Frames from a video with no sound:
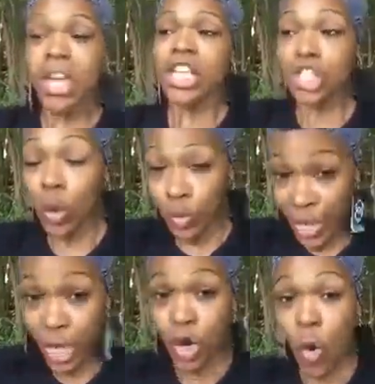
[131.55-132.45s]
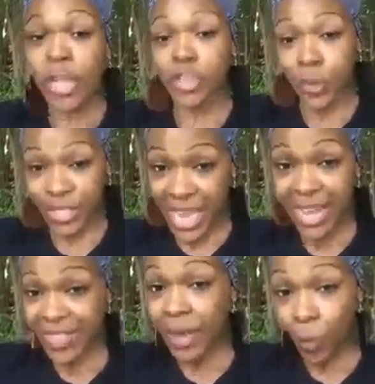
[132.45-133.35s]
So they're going to
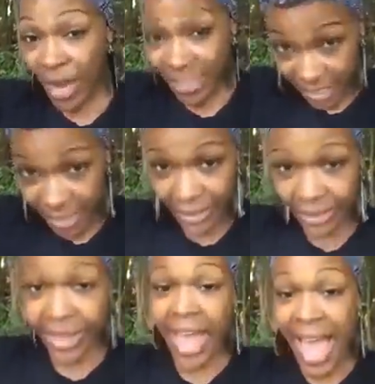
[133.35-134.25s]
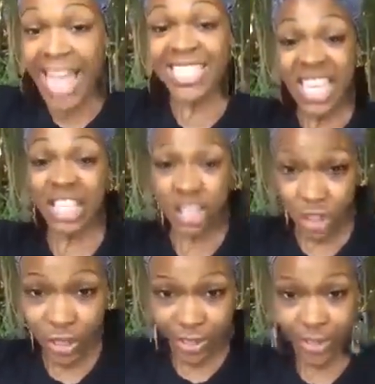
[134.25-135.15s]
protect that white king as they
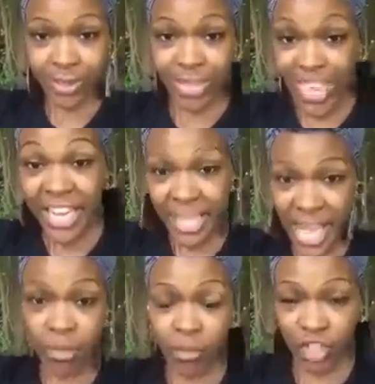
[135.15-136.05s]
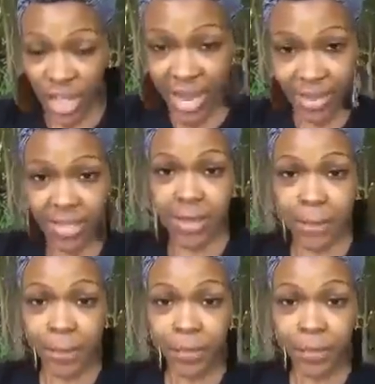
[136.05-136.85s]
should in a game of chess.